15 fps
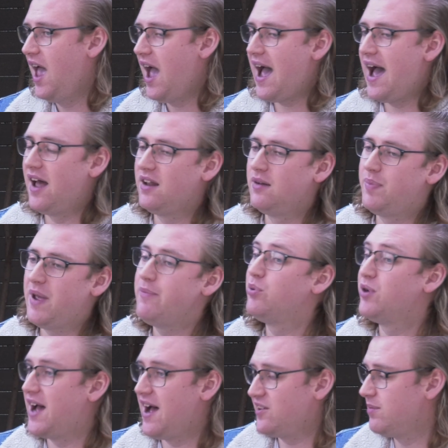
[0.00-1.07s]
And people
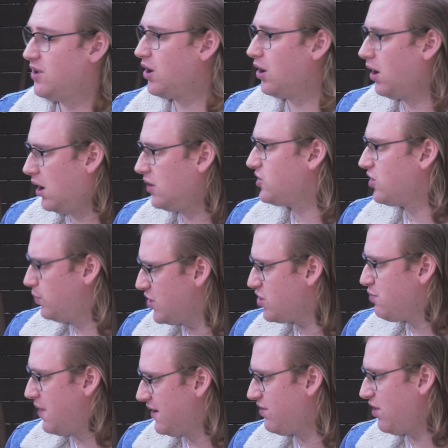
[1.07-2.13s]
would ask and they go, oh, so which
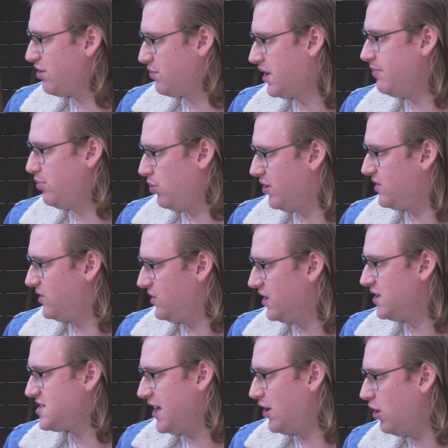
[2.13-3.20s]
one of the three boys is
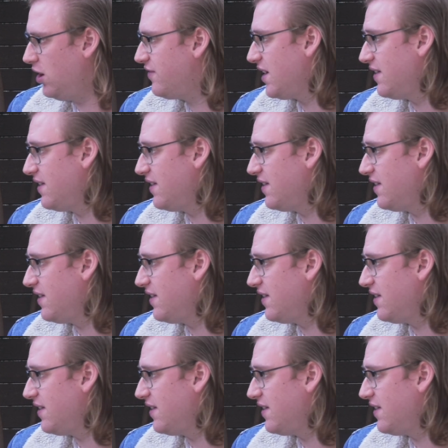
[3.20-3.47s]
going to take over?